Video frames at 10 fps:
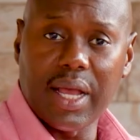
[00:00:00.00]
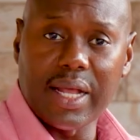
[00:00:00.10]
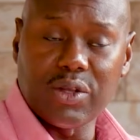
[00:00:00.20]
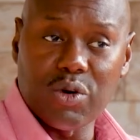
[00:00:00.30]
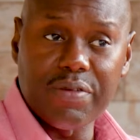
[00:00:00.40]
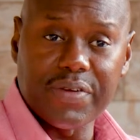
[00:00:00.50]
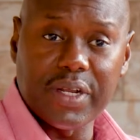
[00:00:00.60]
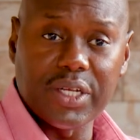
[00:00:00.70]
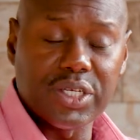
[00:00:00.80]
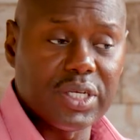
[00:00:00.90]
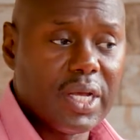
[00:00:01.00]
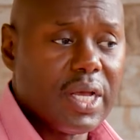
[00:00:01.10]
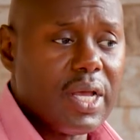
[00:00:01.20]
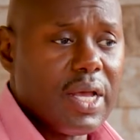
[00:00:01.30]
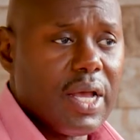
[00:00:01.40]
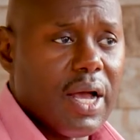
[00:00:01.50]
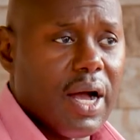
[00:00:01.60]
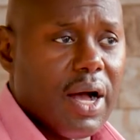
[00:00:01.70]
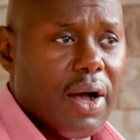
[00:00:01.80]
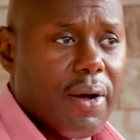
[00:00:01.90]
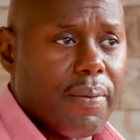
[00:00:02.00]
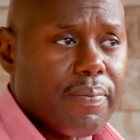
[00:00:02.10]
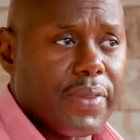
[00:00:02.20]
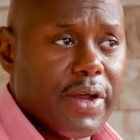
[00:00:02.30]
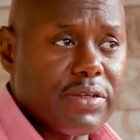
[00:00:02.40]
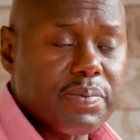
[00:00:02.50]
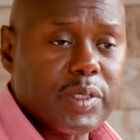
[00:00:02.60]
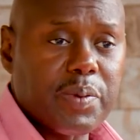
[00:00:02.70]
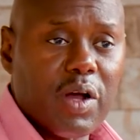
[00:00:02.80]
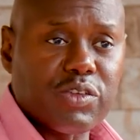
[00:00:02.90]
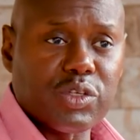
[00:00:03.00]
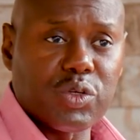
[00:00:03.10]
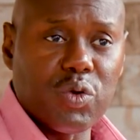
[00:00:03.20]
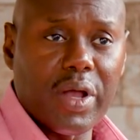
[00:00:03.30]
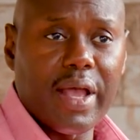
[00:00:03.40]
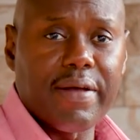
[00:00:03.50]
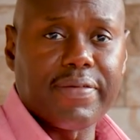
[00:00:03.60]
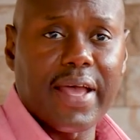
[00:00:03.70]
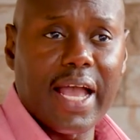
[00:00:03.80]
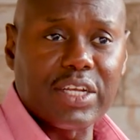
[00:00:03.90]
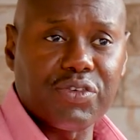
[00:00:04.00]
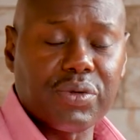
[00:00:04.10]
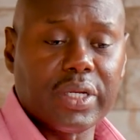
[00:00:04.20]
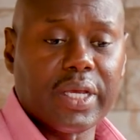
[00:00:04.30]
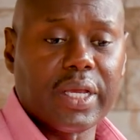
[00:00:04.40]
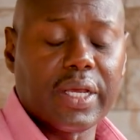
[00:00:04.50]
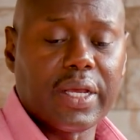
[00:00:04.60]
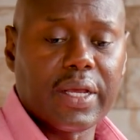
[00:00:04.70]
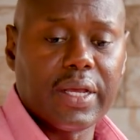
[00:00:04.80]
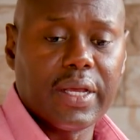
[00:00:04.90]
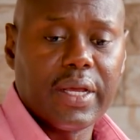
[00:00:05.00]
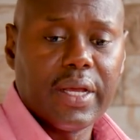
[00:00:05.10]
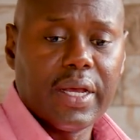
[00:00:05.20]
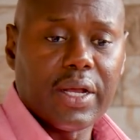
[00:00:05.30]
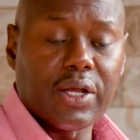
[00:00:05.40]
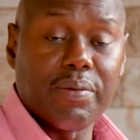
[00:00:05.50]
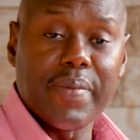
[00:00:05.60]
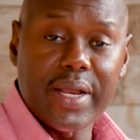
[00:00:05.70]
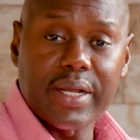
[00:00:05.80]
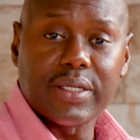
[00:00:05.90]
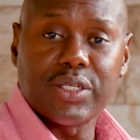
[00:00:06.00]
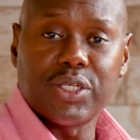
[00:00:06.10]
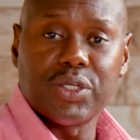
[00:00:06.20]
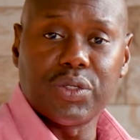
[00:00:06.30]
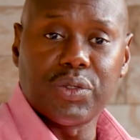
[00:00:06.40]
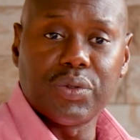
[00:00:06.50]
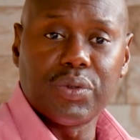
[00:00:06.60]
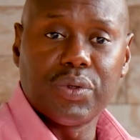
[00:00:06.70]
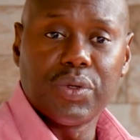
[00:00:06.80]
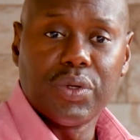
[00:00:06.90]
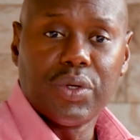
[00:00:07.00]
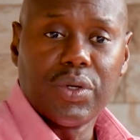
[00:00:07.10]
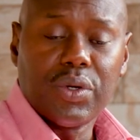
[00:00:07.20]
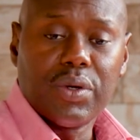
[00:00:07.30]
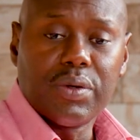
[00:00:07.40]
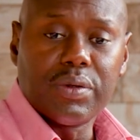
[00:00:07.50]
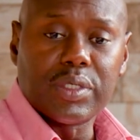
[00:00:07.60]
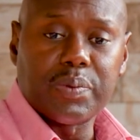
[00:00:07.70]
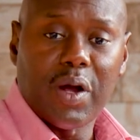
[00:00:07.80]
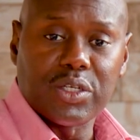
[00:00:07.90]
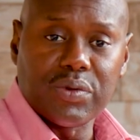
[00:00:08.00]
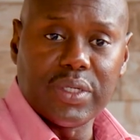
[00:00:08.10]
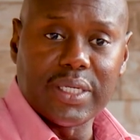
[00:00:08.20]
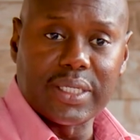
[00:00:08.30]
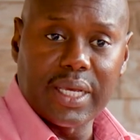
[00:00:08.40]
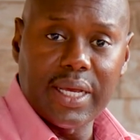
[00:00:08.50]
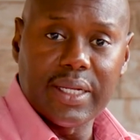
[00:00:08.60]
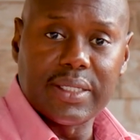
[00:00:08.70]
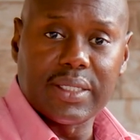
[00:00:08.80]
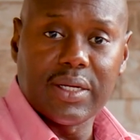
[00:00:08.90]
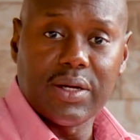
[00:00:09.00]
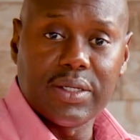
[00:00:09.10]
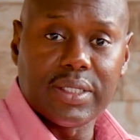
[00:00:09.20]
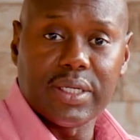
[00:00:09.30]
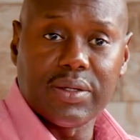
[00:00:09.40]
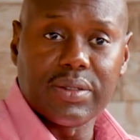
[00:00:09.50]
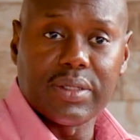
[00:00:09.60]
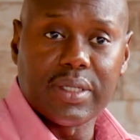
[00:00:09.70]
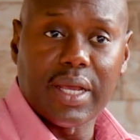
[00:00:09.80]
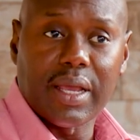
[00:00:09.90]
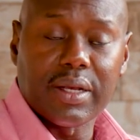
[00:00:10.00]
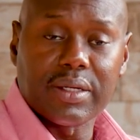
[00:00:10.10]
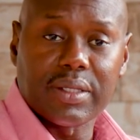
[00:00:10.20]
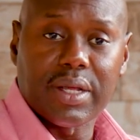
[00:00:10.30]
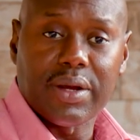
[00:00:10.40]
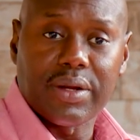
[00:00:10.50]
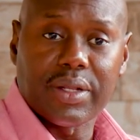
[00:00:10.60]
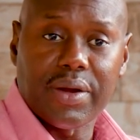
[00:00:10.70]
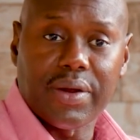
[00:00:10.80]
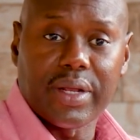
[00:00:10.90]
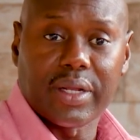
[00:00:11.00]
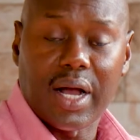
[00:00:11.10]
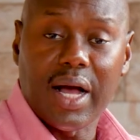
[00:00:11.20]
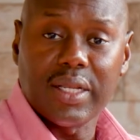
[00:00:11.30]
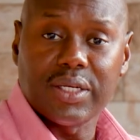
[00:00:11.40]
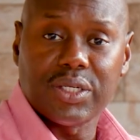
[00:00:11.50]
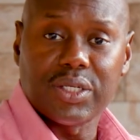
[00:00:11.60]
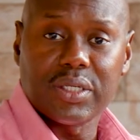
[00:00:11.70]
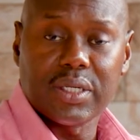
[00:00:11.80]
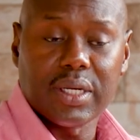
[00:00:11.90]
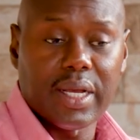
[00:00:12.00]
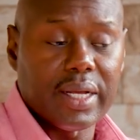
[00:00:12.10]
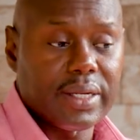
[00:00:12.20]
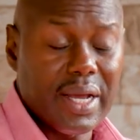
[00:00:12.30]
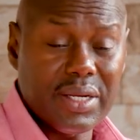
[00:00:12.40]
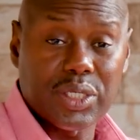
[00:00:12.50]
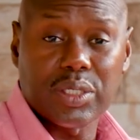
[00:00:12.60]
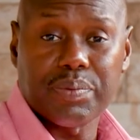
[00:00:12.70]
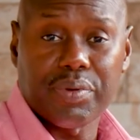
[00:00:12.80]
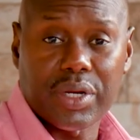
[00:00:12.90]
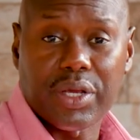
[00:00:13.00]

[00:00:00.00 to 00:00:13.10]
at the orphanage, um, there are some sponsors who have actually committed to sponsoring these kids until they, they're, they're in college. And that is pretty